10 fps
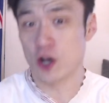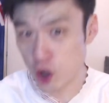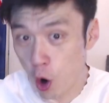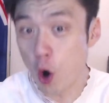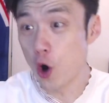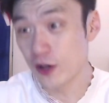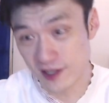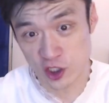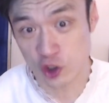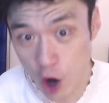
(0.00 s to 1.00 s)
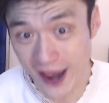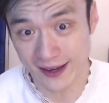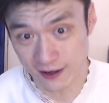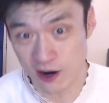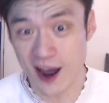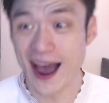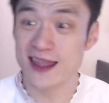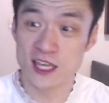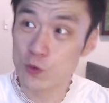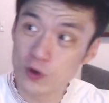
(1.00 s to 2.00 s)
called the strike, right?
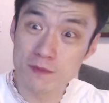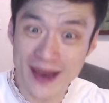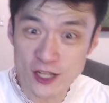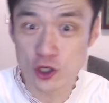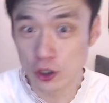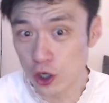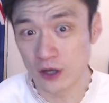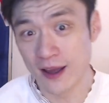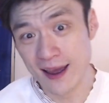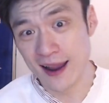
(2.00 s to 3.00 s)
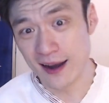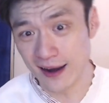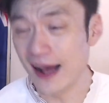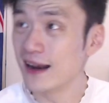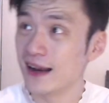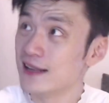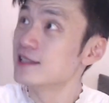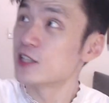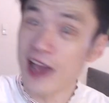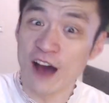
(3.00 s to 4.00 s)
And it would have made you look, at
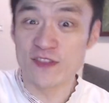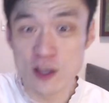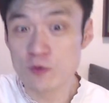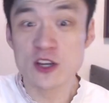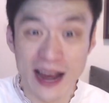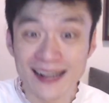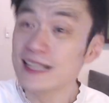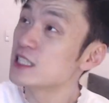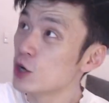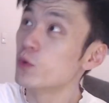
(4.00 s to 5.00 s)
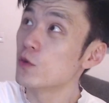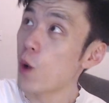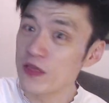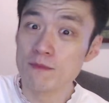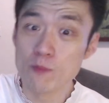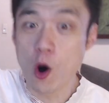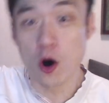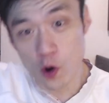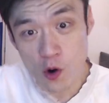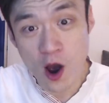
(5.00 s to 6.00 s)
least you would have won the
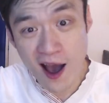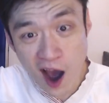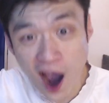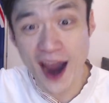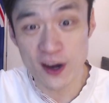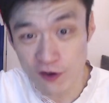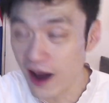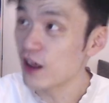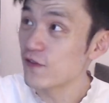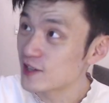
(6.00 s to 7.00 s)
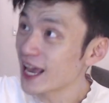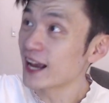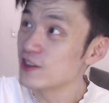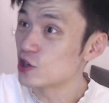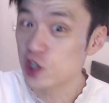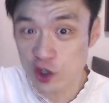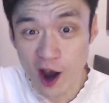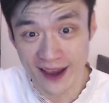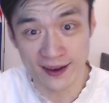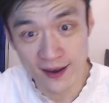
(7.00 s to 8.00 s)
moral high ground if you'd taken the
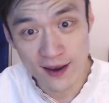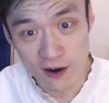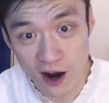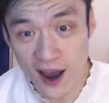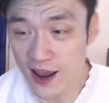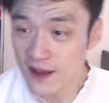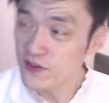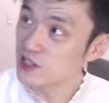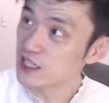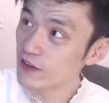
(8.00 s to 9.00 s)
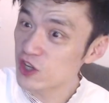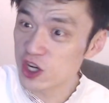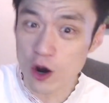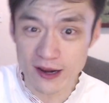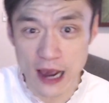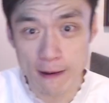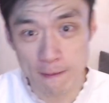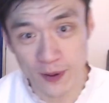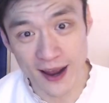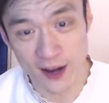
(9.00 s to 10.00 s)
strike, right? Instead of showing up and
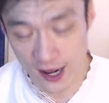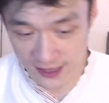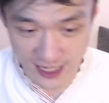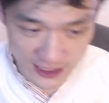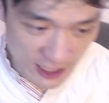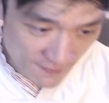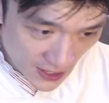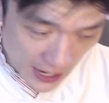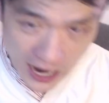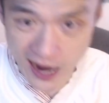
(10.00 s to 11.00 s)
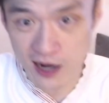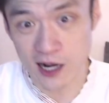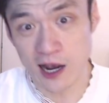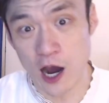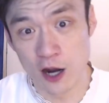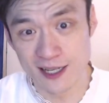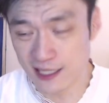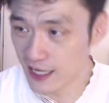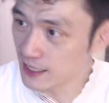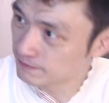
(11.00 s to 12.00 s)
playing like this,
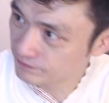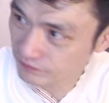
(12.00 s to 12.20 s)
honestly,